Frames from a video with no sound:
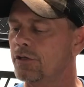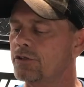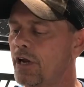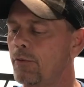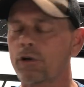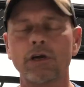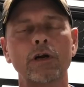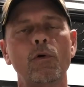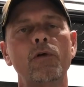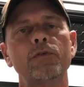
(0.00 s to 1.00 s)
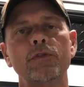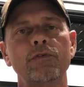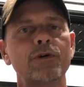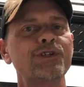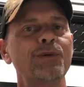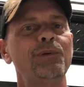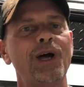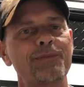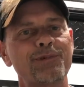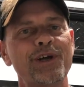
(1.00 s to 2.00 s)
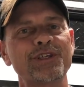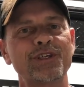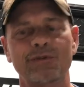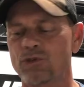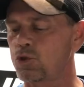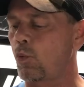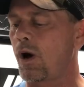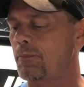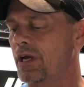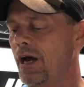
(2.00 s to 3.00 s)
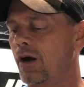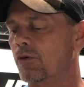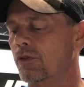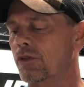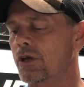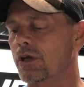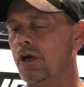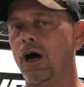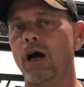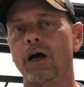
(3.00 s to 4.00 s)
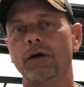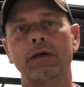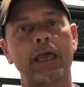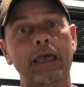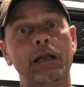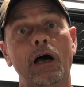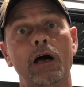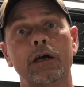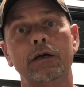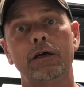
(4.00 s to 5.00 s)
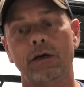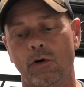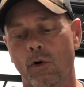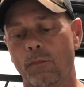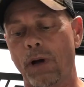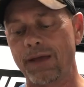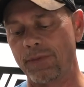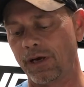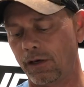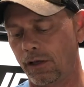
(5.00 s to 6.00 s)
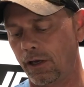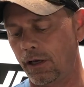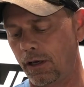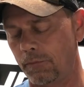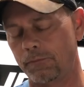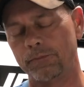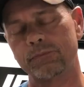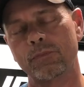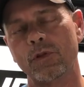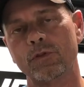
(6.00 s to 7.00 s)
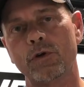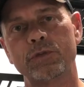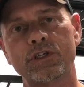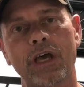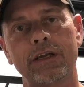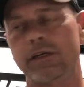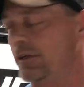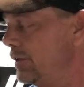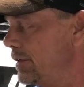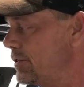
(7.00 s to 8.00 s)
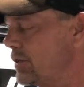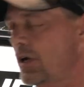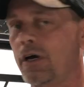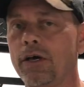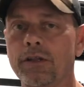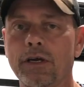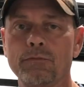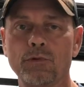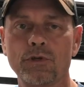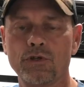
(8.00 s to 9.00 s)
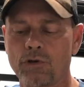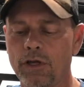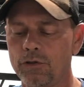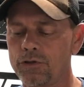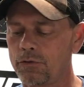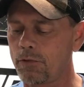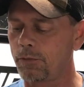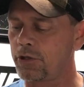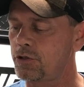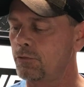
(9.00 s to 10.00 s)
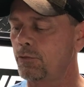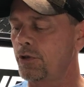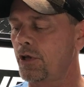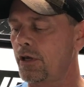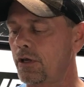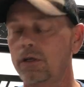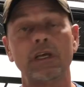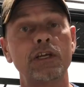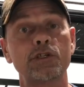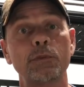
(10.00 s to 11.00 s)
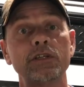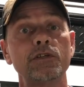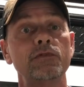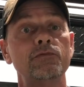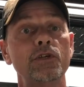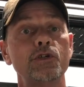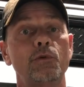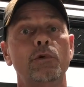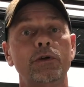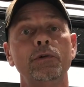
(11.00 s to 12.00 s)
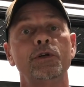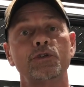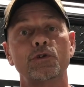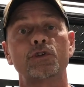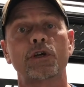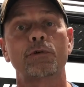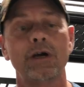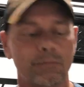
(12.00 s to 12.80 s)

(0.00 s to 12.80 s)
Today we're going to go over the very simple operation of swapping out the analog or bimetal thermostat in these that comes with these trailers and replace it with an inexpensive digital one. So stick around.